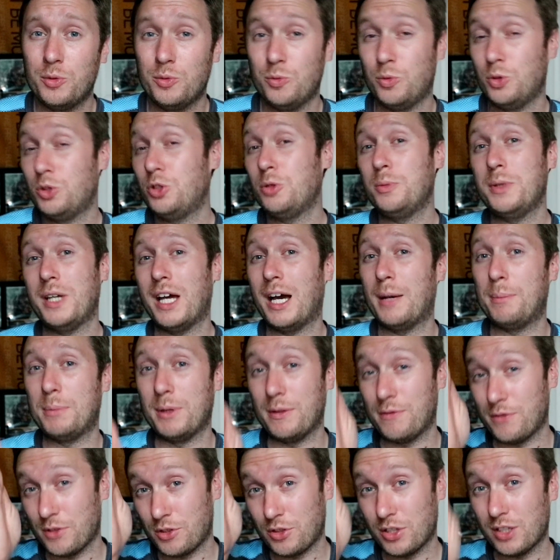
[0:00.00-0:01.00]
Would you be
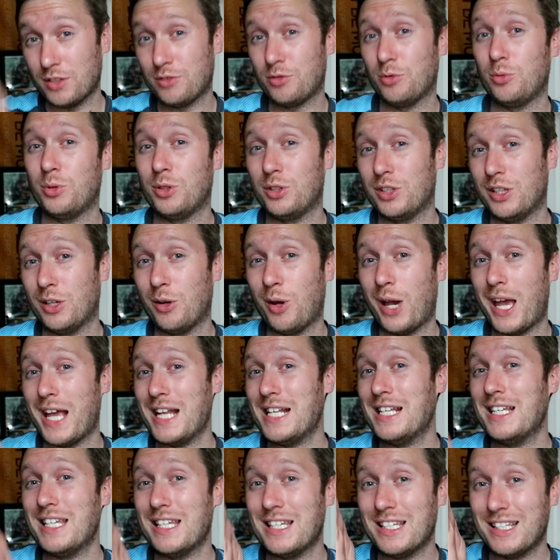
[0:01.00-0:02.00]
happy if the transfer window
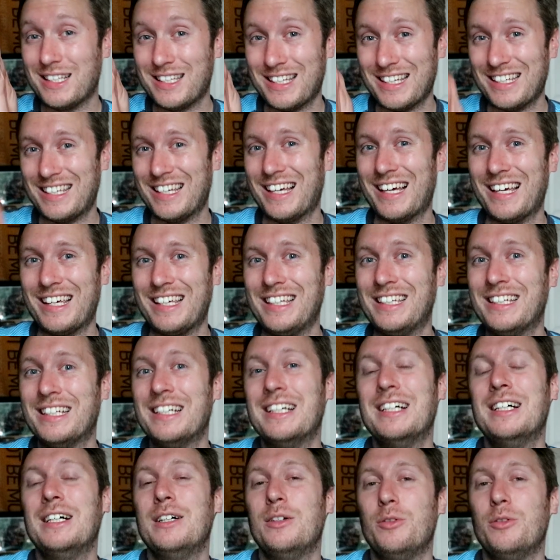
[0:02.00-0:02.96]
ended today?